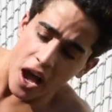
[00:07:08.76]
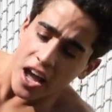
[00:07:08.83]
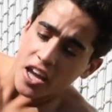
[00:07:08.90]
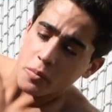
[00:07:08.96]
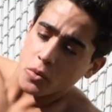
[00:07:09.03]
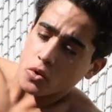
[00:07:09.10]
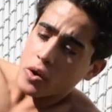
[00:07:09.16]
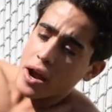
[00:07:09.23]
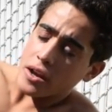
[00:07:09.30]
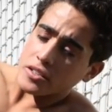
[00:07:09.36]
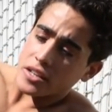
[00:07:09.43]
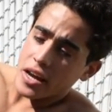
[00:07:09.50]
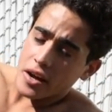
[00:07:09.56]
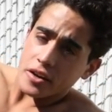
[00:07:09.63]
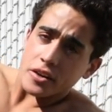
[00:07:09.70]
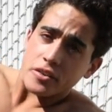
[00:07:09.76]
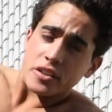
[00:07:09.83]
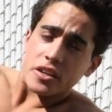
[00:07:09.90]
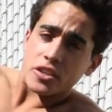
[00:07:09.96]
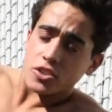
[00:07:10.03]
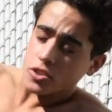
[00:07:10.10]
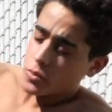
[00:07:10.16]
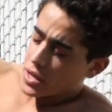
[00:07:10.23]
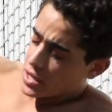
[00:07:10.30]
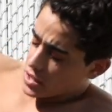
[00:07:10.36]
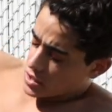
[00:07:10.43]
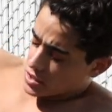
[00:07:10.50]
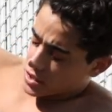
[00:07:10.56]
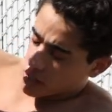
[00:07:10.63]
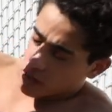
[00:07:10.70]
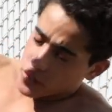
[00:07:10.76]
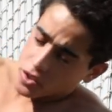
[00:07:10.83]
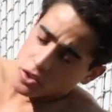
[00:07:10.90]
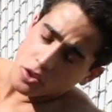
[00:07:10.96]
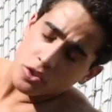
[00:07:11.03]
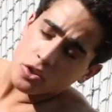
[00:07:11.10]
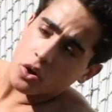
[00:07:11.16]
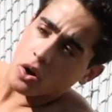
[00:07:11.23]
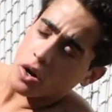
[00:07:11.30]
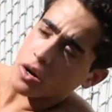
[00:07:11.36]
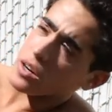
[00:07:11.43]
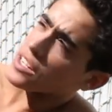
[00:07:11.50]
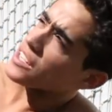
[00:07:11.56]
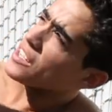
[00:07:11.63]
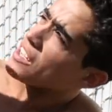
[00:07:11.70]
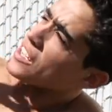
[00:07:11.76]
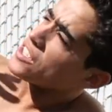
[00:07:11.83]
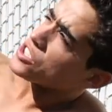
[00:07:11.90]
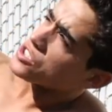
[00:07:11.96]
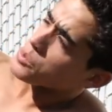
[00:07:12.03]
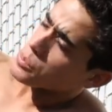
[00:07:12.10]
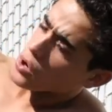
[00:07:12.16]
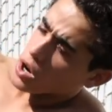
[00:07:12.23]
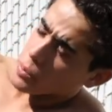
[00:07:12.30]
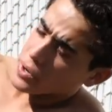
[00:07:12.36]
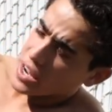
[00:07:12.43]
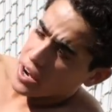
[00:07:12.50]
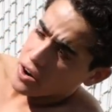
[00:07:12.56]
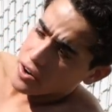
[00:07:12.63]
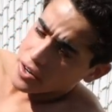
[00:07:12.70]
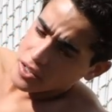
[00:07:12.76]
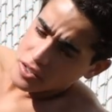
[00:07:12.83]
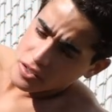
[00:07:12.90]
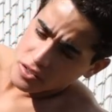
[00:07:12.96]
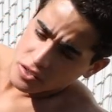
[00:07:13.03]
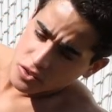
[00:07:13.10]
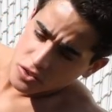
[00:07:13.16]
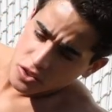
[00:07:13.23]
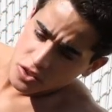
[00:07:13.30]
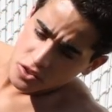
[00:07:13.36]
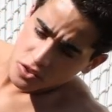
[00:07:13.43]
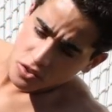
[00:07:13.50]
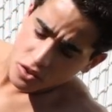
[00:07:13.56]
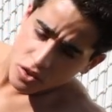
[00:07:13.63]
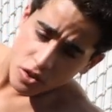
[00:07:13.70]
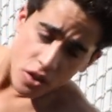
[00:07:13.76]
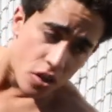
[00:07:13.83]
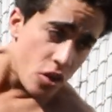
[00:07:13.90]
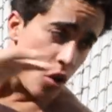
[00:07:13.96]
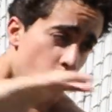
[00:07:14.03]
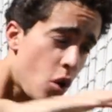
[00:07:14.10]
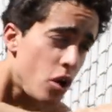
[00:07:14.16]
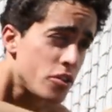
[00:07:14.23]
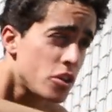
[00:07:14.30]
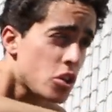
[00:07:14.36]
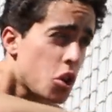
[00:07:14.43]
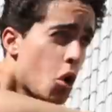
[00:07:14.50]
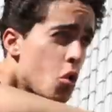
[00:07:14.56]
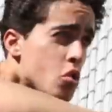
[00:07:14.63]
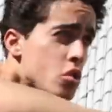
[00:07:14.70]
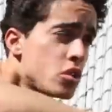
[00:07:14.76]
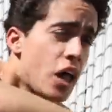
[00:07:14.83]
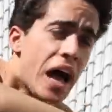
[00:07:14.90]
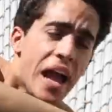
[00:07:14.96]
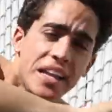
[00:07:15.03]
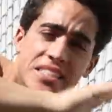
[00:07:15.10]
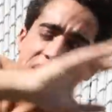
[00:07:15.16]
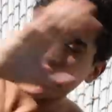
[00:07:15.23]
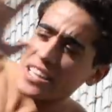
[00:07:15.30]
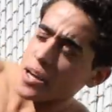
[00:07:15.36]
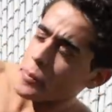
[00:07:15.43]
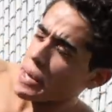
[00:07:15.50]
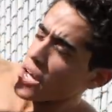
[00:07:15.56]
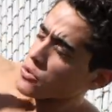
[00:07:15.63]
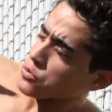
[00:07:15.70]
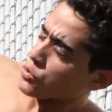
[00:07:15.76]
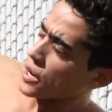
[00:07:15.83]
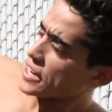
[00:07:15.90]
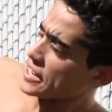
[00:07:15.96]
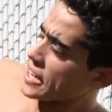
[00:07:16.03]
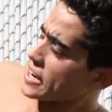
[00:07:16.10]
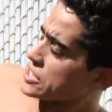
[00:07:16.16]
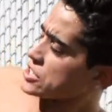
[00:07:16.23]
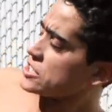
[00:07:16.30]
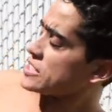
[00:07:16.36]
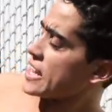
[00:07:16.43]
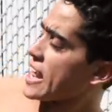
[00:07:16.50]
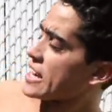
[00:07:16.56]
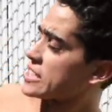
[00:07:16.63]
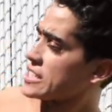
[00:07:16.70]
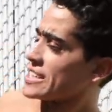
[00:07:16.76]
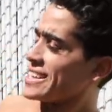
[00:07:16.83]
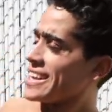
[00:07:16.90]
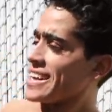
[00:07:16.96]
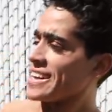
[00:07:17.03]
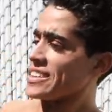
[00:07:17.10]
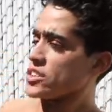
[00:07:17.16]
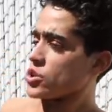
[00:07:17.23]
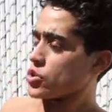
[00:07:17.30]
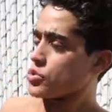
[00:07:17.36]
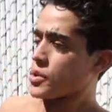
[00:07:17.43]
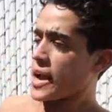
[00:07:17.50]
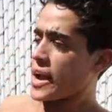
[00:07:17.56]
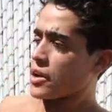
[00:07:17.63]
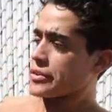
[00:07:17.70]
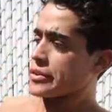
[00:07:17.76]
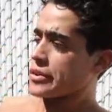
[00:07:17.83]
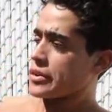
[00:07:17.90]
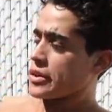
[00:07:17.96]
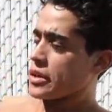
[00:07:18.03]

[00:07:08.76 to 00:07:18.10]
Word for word: I am grounded out here. The issue is, you know, in New York, suburban areas, just all the localized EMF radiation is actually in the ground.